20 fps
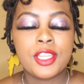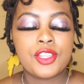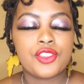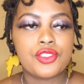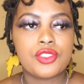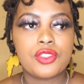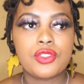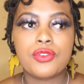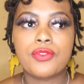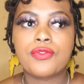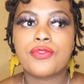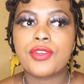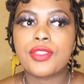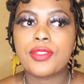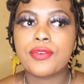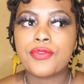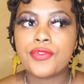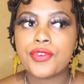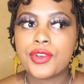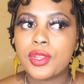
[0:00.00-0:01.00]
Just look for
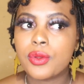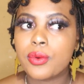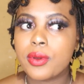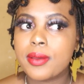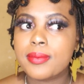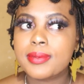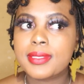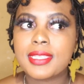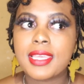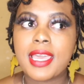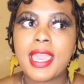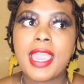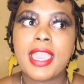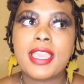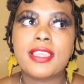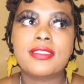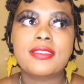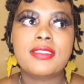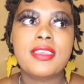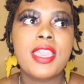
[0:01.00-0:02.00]
the free
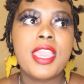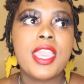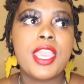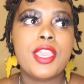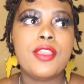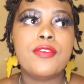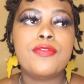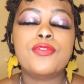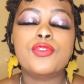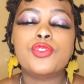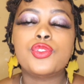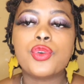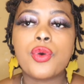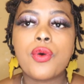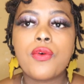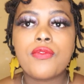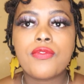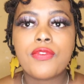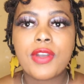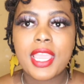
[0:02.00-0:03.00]
websites. If you
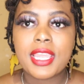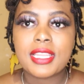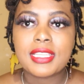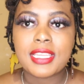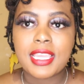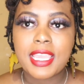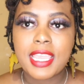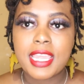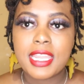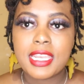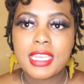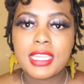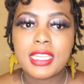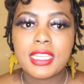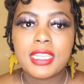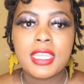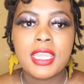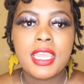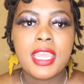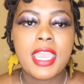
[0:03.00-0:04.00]
don't find
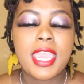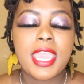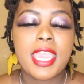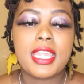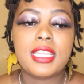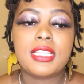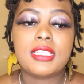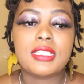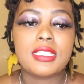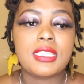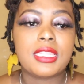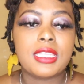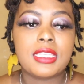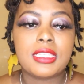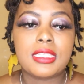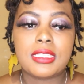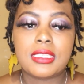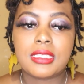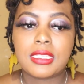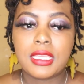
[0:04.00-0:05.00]
any and
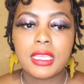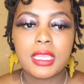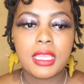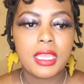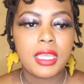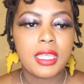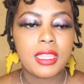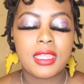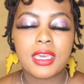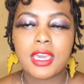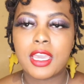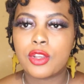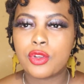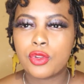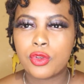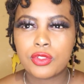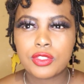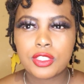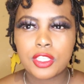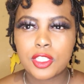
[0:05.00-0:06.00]
there's there are
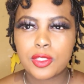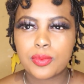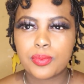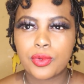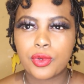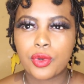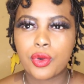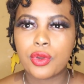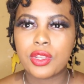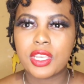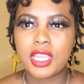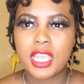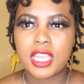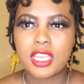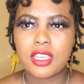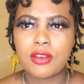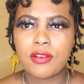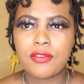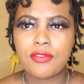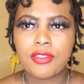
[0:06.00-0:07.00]
no textbook on
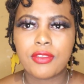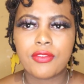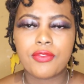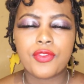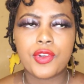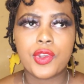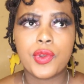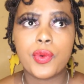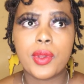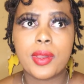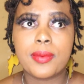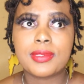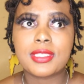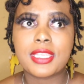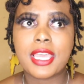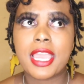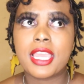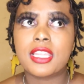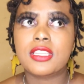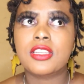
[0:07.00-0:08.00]
any of the free
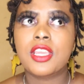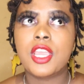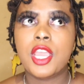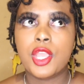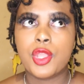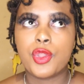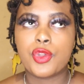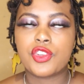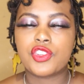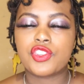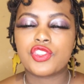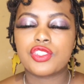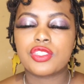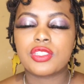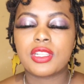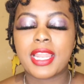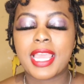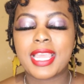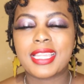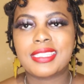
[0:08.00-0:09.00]
website, you can
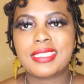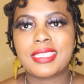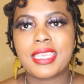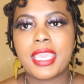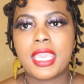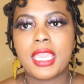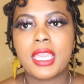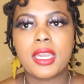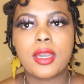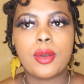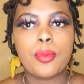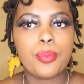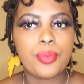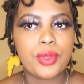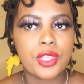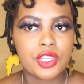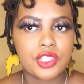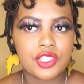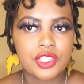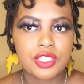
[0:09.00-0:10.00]
just like take
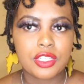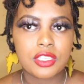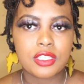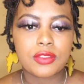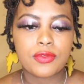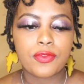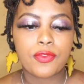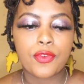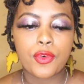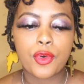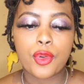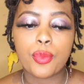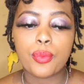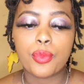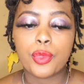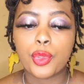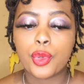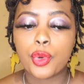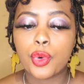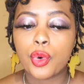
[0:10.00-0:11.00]
pictures
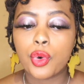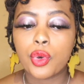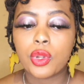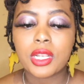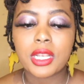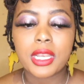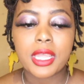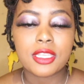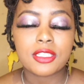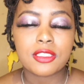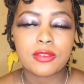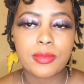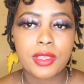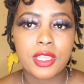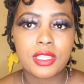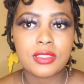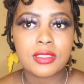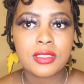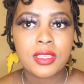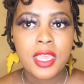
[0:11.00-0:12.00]
from your
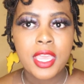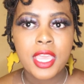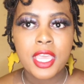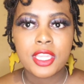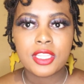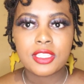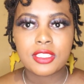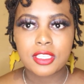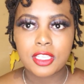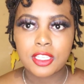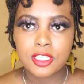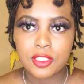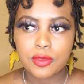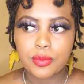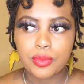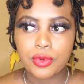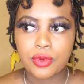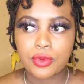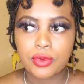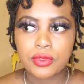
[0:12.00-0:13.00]
classmates'
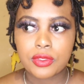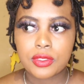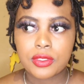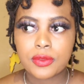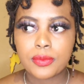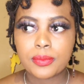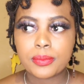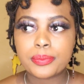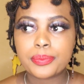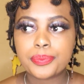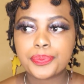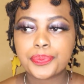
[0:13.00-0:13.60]
textbooks.